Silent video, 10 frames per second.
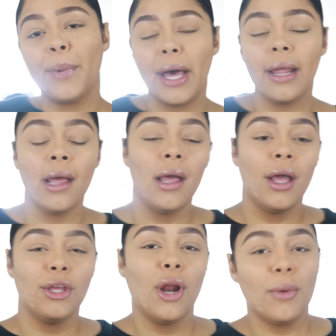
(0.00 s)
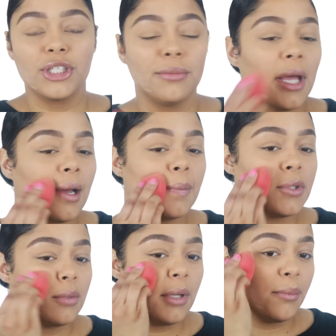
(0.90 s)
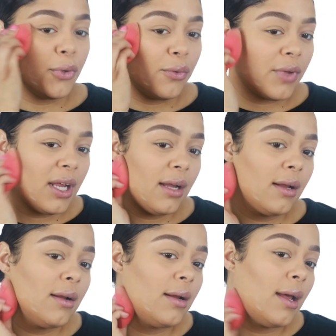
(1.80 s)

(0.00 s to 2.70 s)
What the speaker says: But you don't want your makeup to be moving,